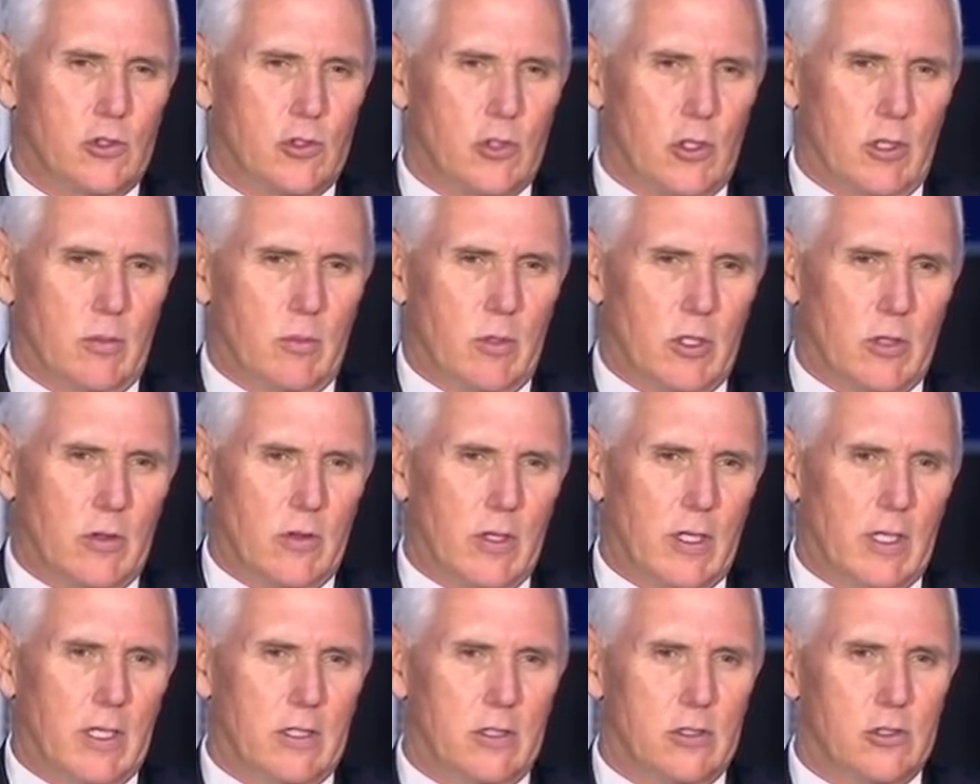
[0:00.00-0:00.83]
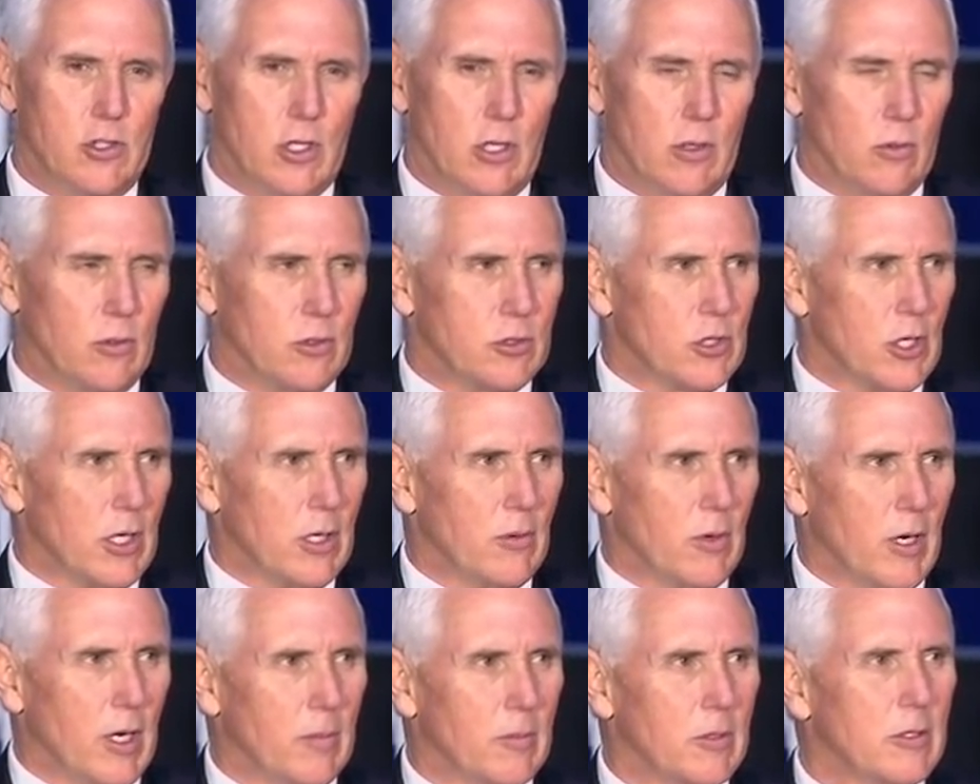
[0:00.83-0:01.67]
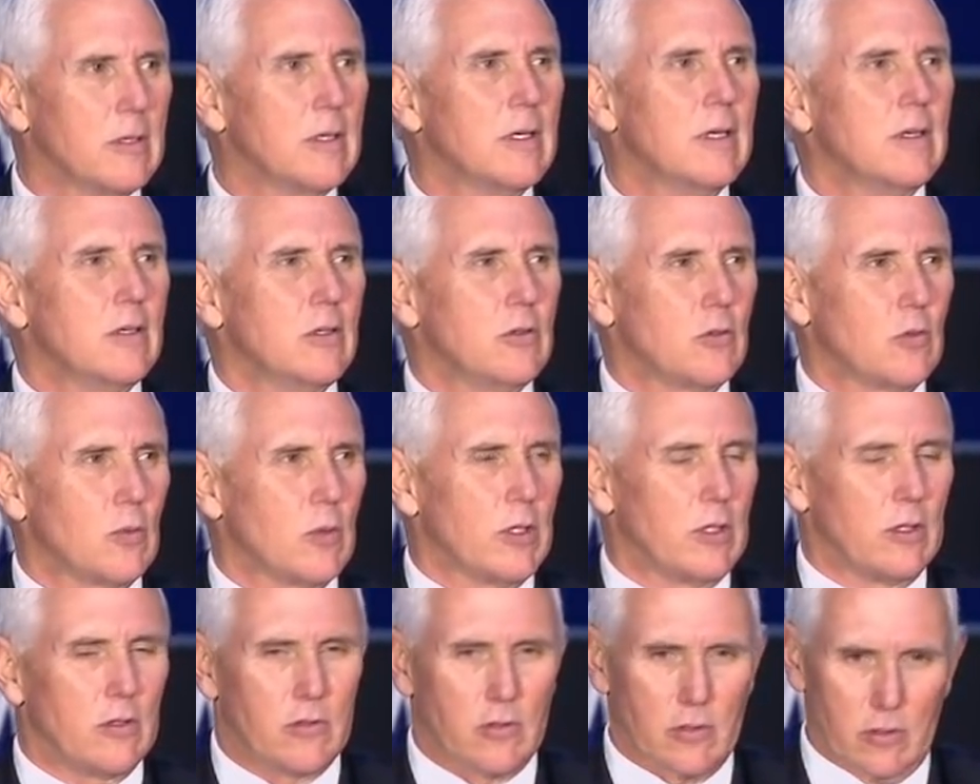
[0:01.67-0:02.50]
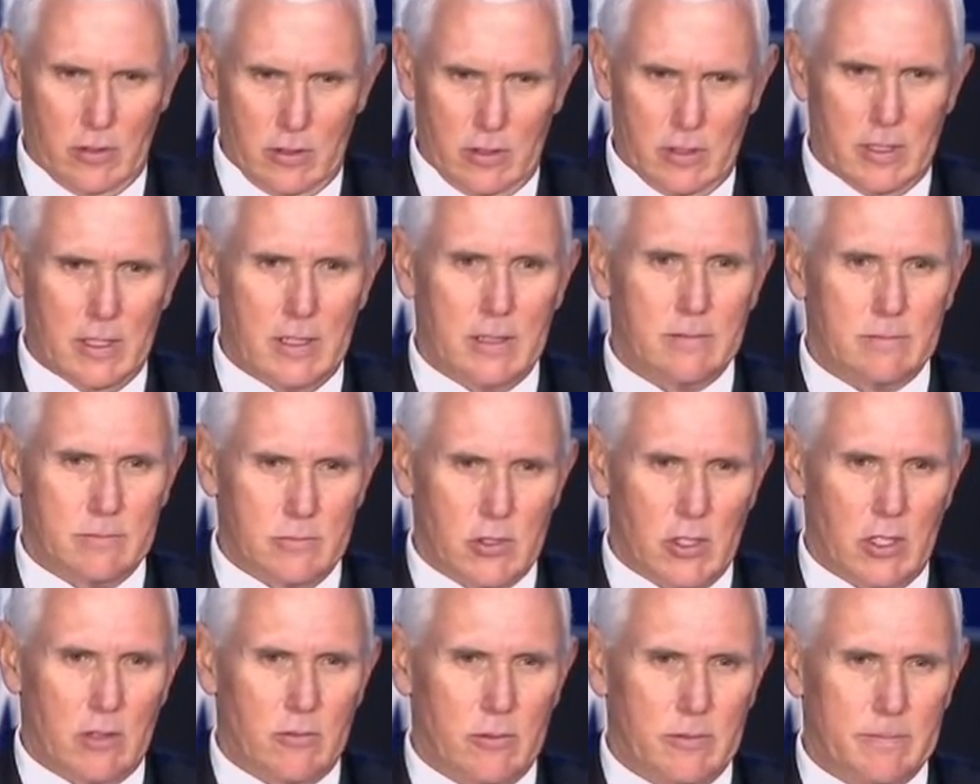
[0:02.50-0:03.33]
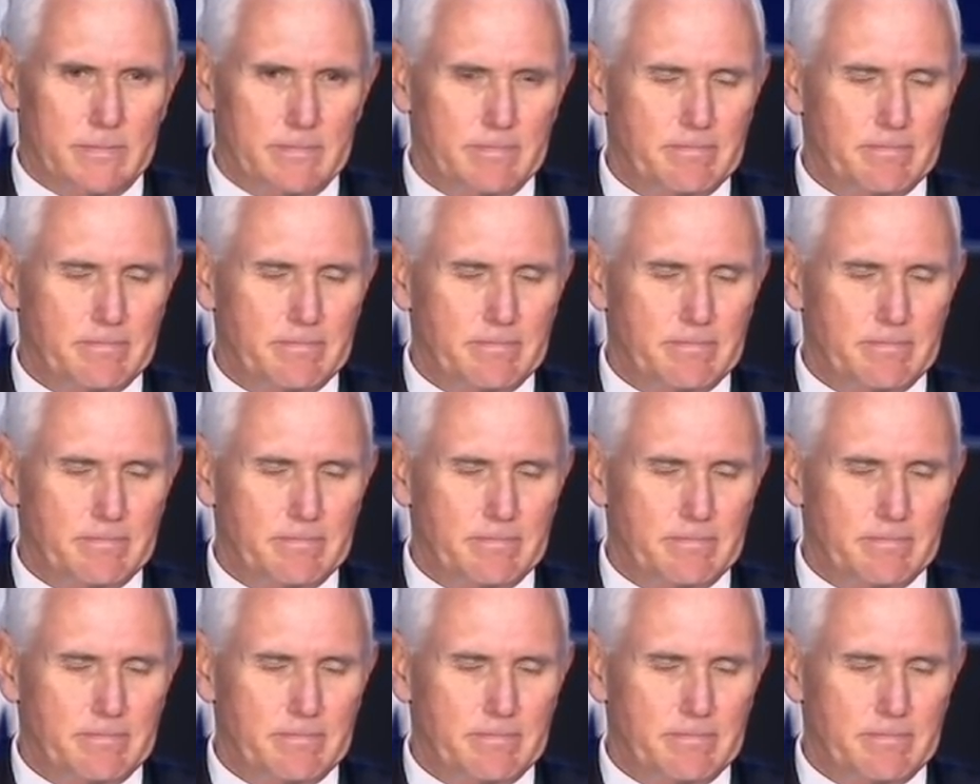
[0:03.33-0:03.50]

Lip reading: Join me in thanking General Jay Raymond, who's with us here today. General?